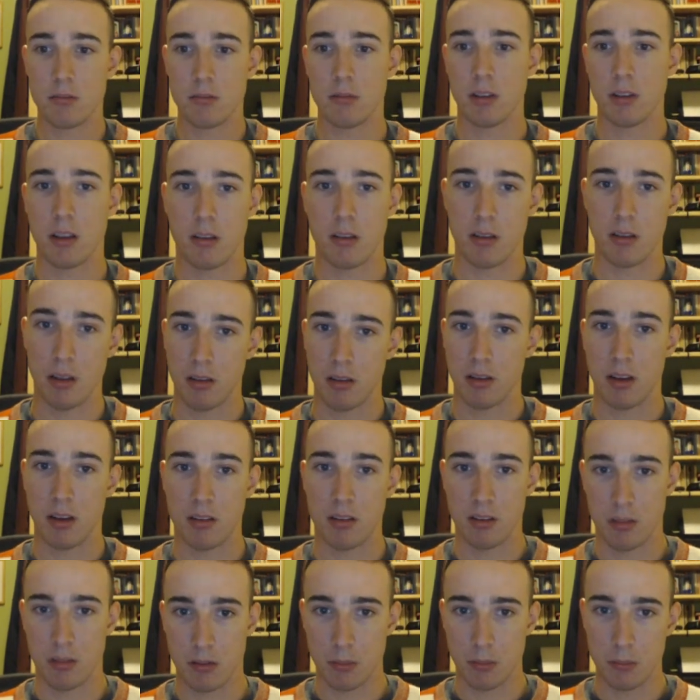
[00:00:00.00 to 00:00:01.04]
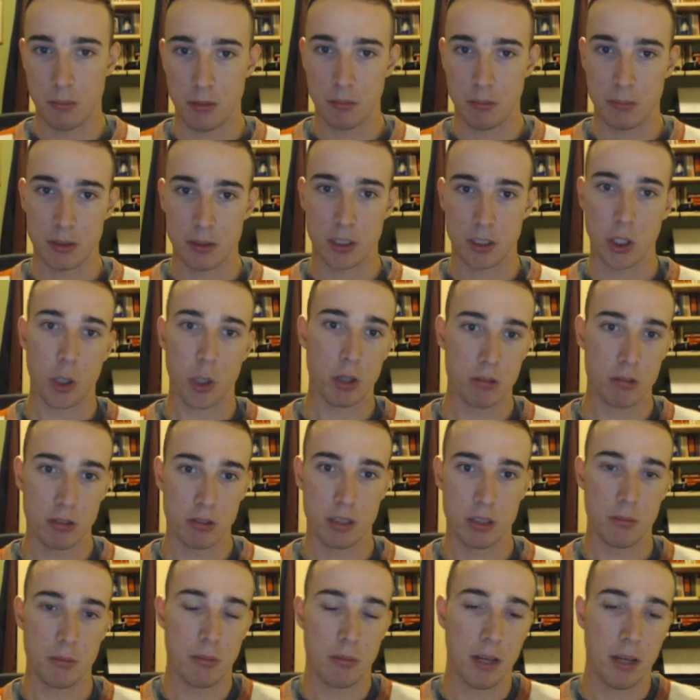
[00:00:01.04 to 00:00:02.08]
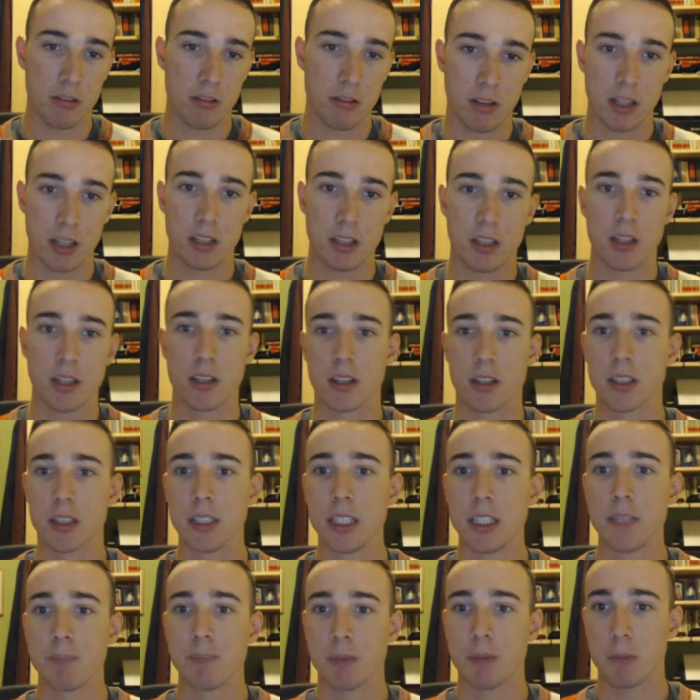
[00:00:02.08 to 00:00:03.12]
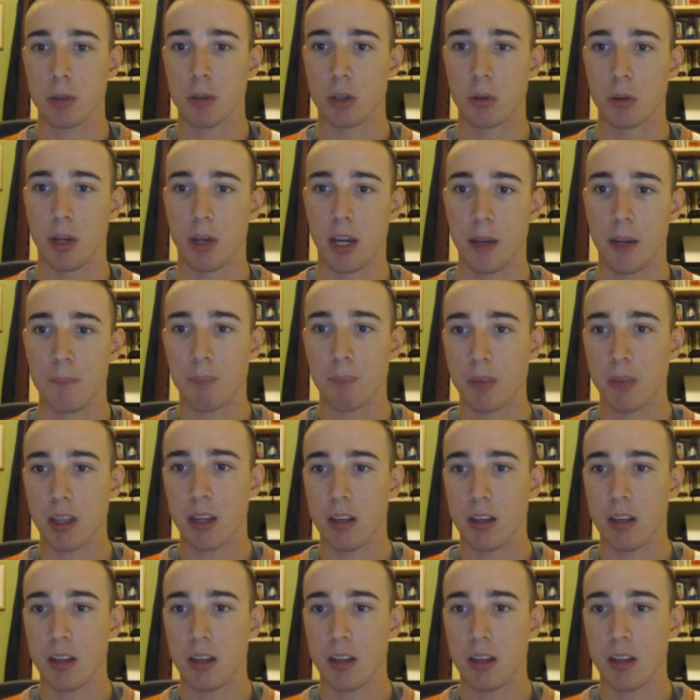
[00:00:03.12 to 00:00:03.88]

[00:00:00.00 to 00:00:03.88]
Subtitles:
c6 is in particular the main line here, but okay.